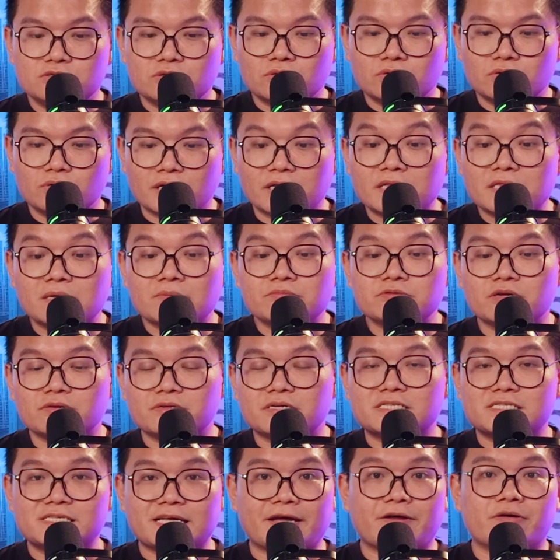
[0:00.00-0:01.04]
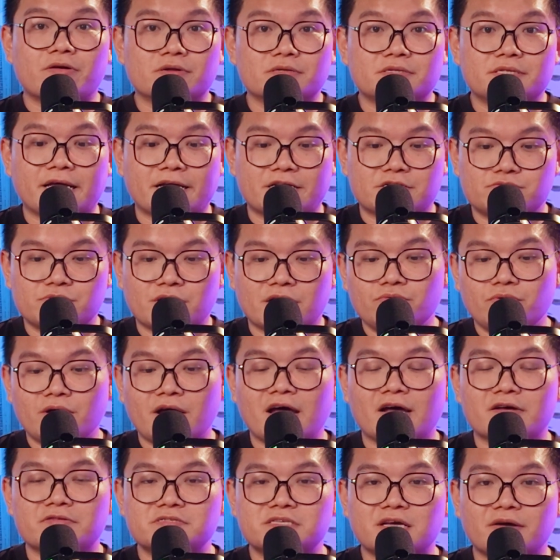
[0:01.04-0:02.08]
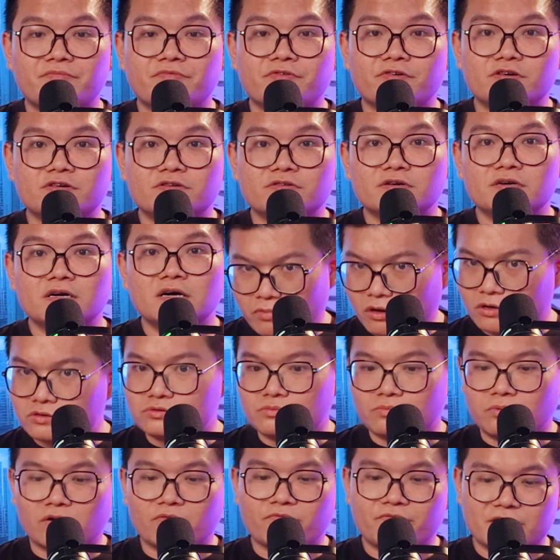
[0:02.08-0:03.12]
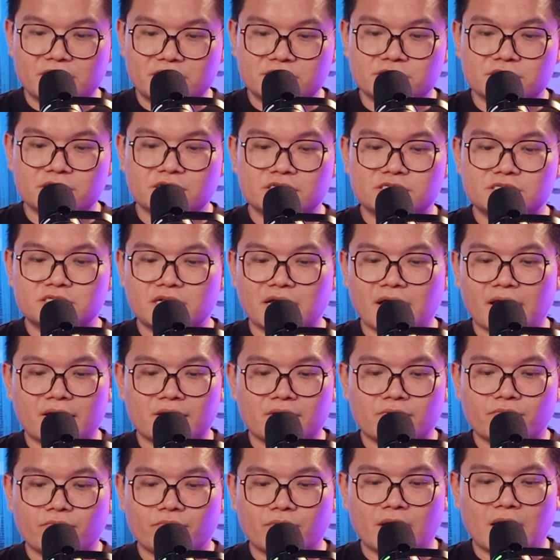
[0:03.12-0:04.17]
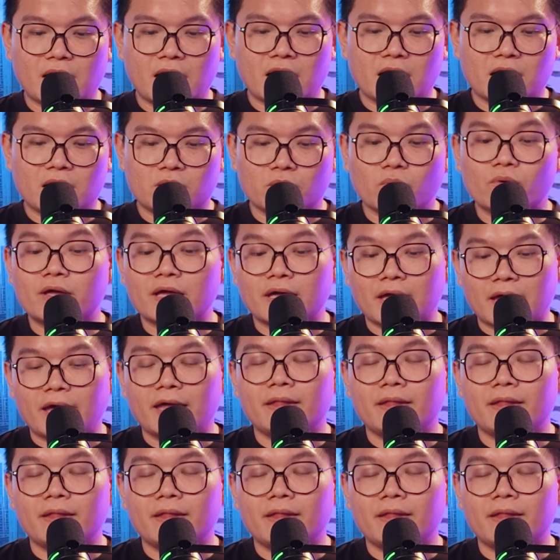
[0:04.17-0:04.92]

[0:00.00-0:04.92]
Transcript: So in terms of the site context, we do have several block-to-block facings that we are looking